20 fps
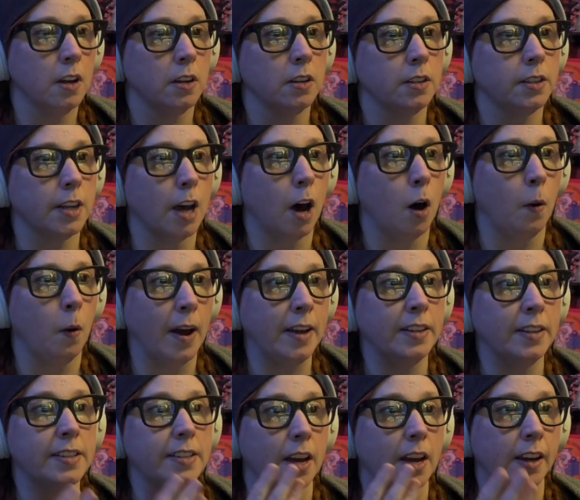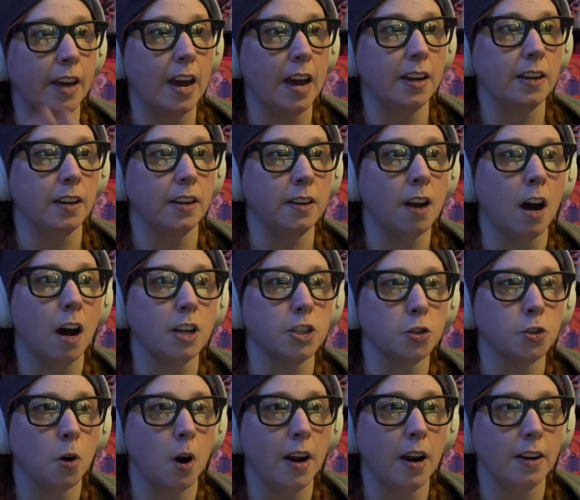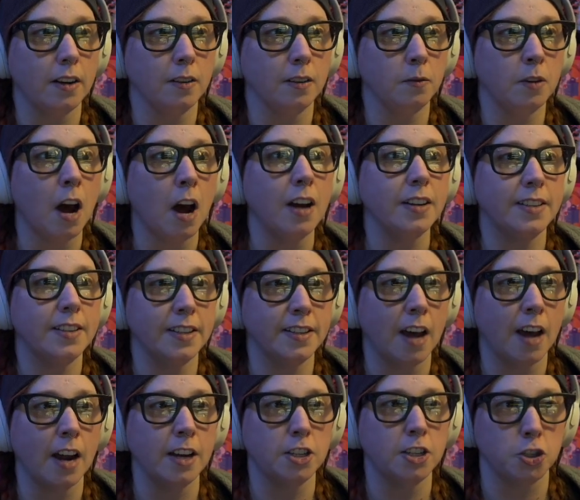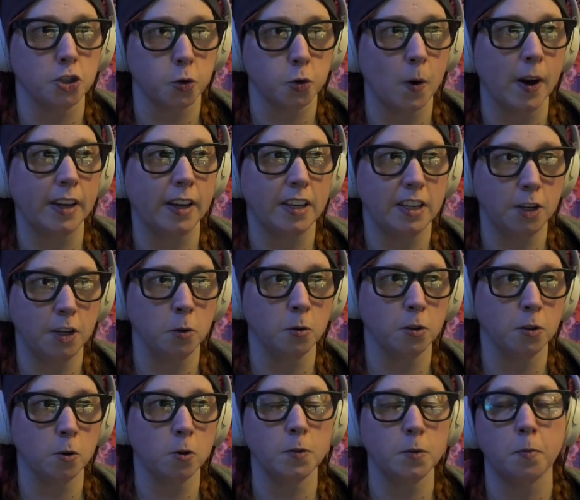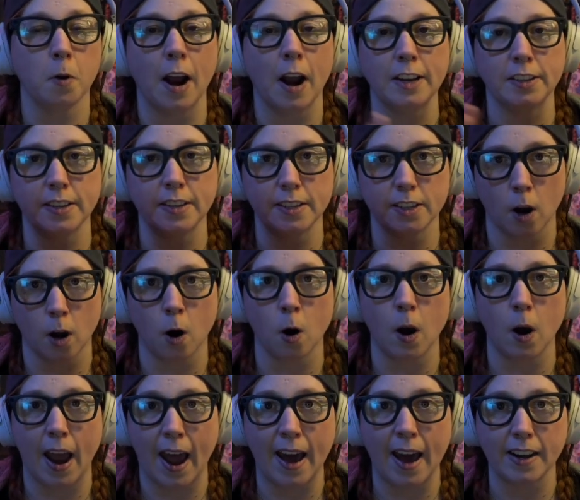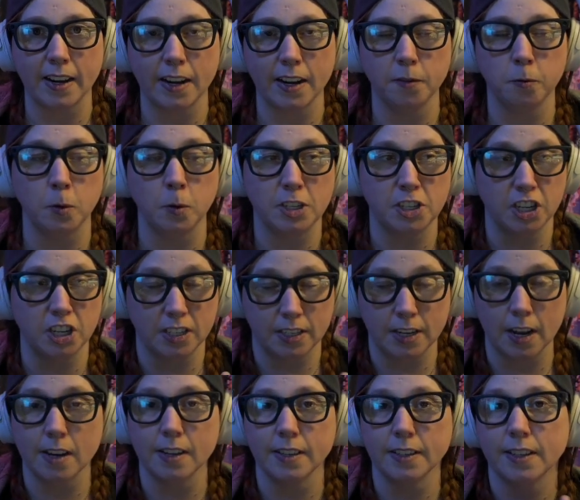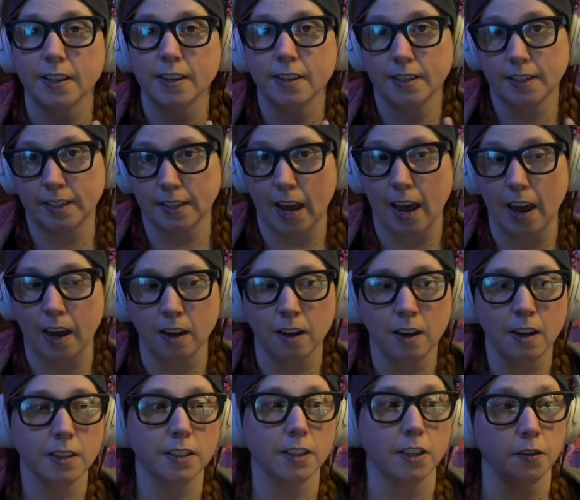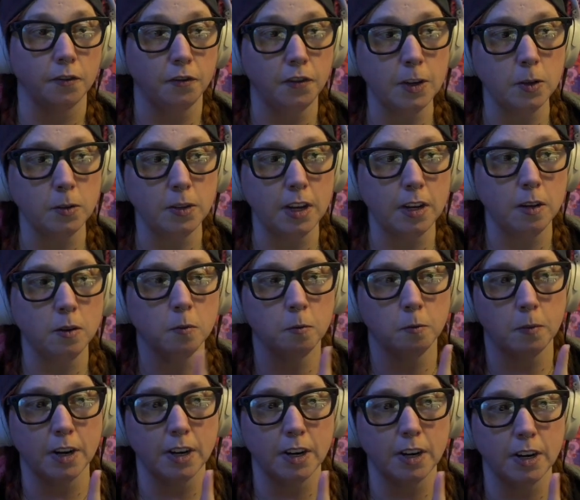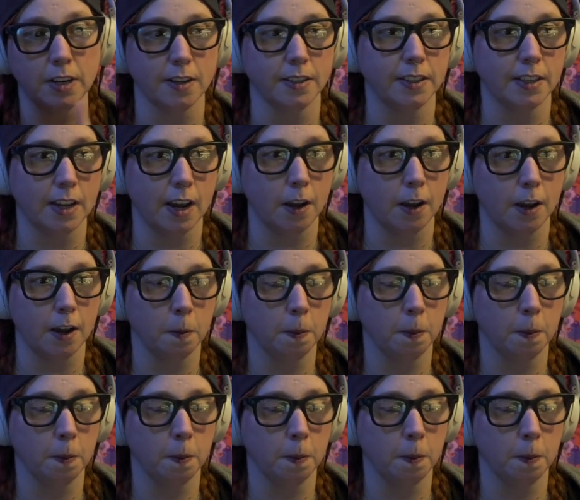So, and this, again, not designed to trick users. Prices are additive, which it does say. It's confusing, but it does say.